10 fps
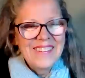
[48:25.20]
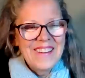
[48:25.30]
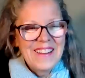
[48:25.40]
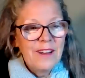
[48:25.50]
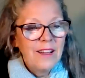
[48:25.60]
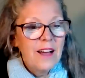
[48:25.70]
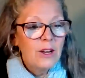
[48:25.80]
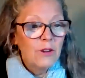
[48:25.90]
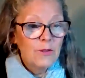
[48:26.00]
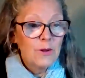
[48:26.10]
All right, well,
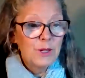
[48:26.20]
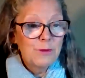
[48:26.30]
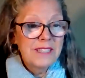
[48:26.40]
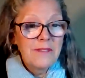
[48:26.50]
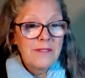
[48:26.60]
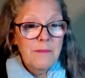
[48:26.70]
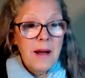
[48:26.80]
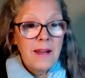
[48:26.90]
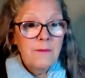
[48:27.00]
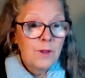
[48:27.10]
I look forward to receiving
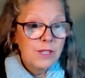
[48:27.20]
mine